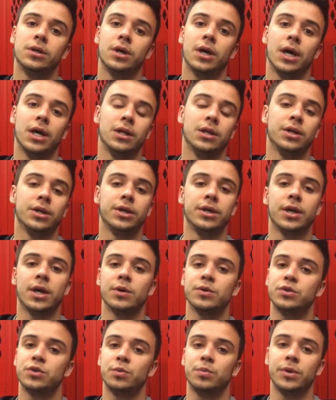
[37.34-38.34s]
I learned
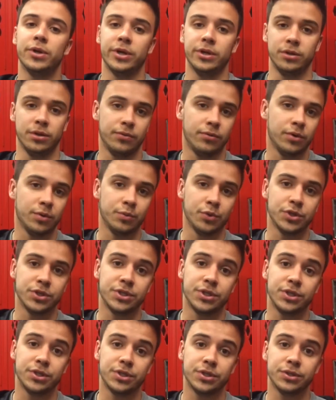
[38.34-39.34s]
how to play in different
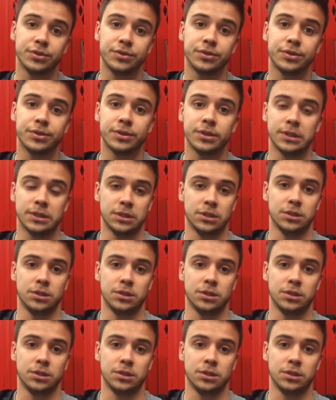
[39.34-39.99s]
positions.